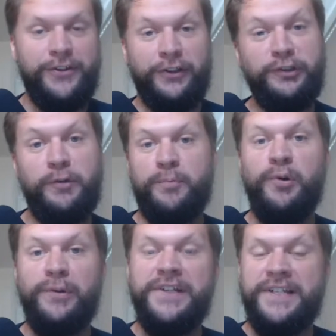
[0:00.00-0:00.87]
The loot
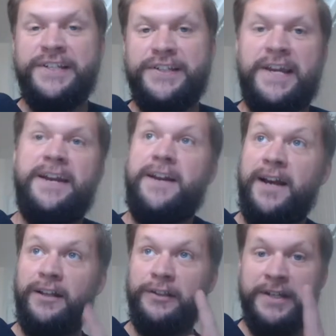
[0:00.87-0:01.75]
pool is insane. I
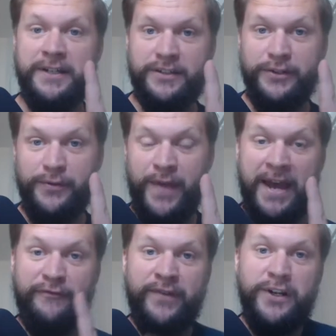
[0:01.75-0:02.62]
got a link to
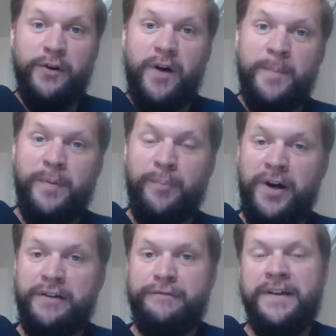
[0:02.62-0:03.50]
that video up
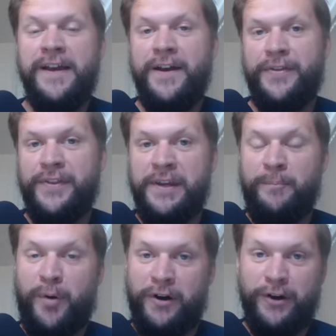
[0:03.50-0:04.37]
above. The
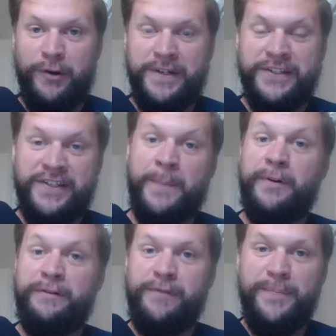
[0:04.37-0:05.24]
embargo is
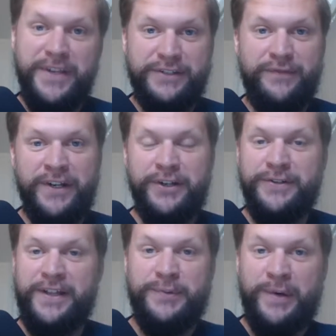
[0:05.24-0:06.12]
separate from this video,
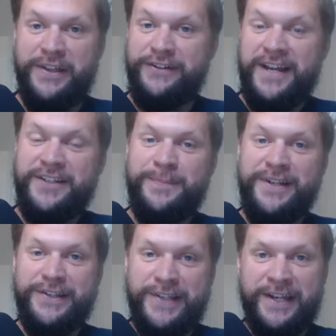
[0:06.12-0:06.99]
that's why there has to be
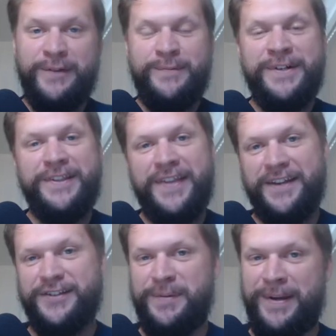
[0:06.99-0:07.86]
a second one.
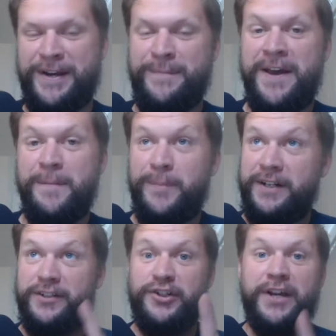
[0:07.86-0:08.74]
Thanks, kabam. But
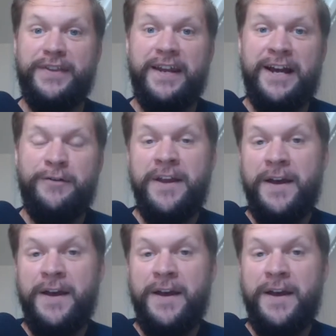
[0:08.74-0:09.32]
check that out.